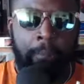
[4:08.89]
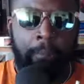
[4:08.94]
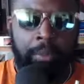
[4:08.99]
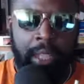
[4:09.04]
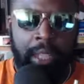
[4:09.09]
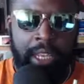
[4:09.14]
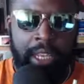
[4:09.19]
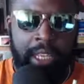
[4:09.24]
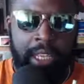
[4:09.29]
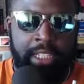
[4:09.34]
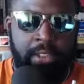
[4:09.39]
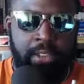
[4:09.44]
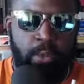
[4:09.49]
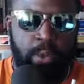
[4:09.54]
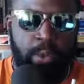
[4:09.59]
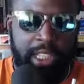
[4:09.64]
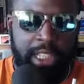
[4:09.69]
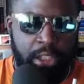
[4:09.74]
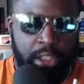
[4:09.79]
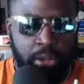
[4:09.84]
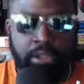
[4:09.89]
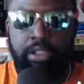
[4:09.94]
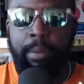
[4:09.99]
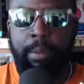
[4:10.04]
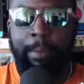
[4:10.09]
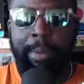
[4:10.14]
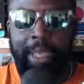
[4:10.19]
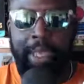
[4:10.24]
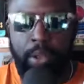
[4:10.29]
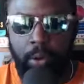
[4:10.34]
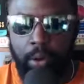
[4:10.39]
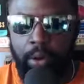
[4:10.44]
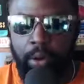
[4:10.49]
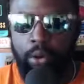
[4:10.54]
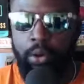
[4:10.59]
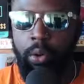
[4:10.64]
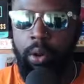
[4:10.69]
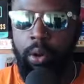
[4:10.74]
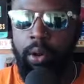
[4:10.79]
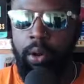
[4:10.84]
and it isn't what it used to be, quote
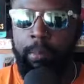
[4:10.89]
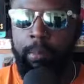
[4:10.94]
unquote.